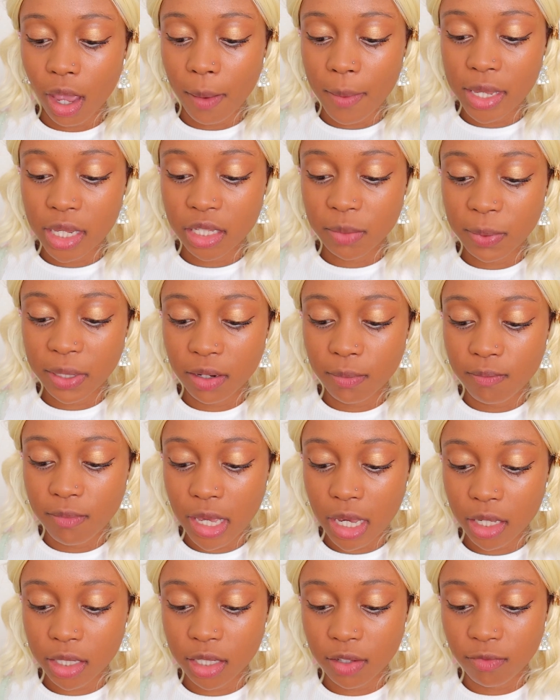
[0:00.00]
I mean, it's been a
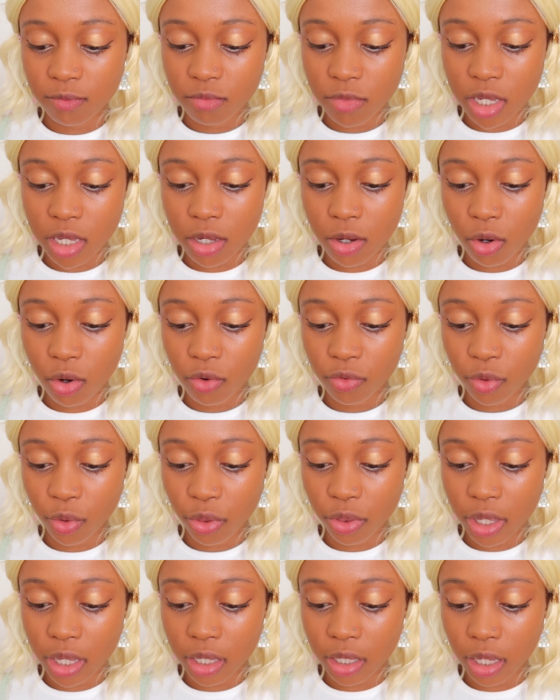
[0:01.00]
mix of me
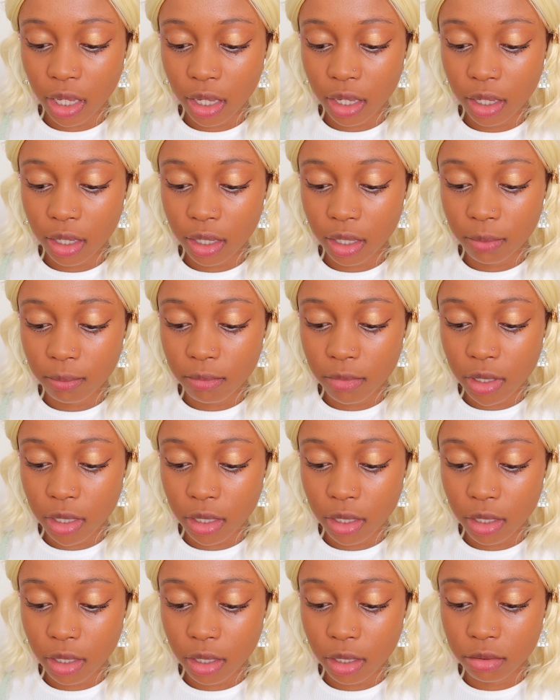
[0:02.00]
overthinking and
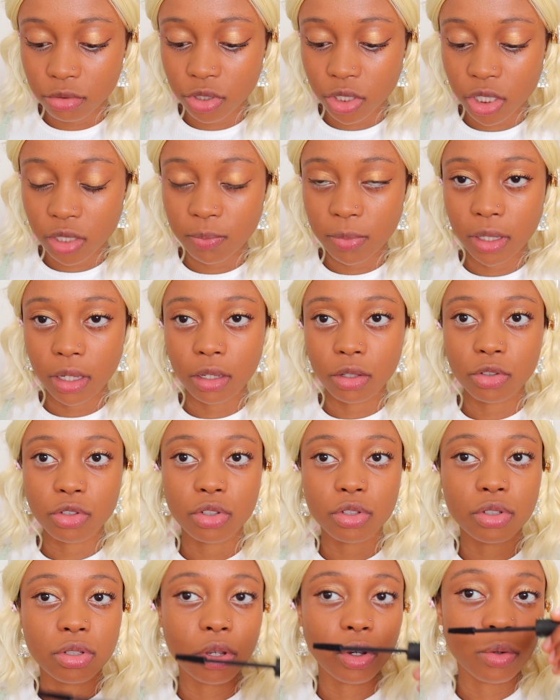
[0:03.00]
me just being
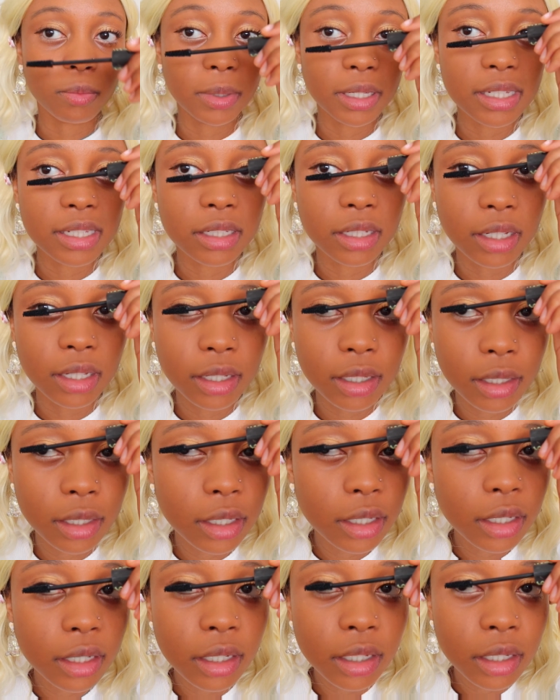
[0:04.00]
so busy
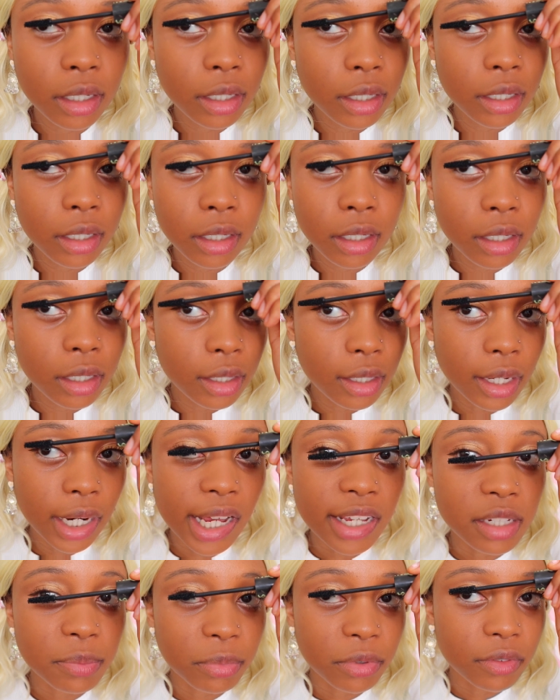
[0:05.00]
that
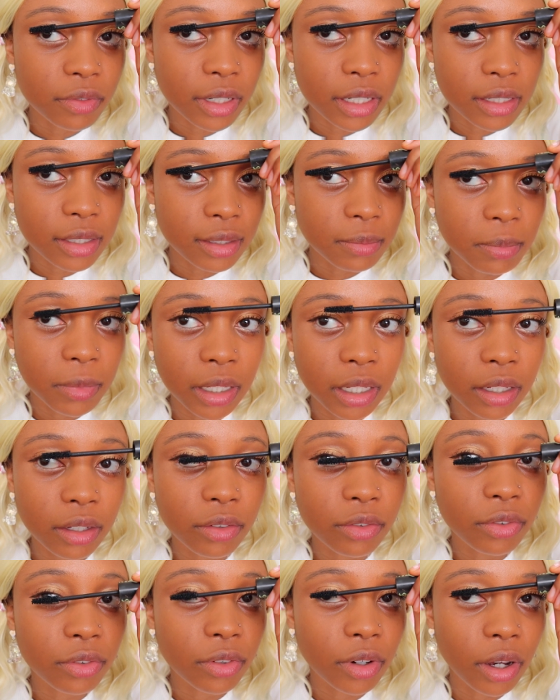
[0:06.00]
has prevented
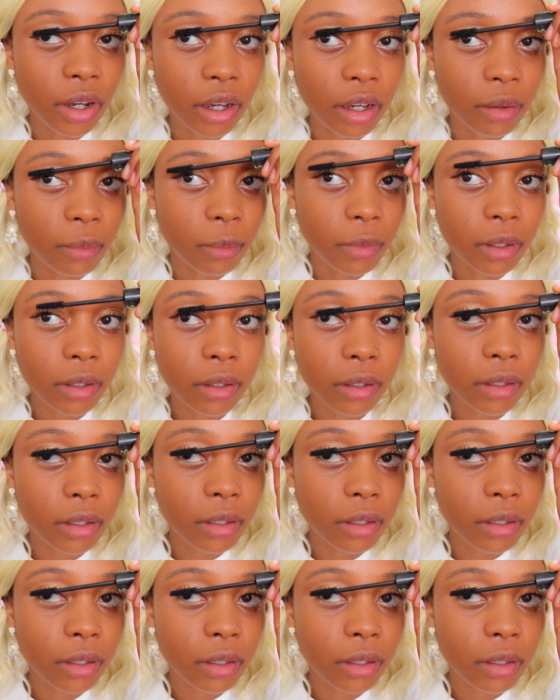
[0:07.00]
me from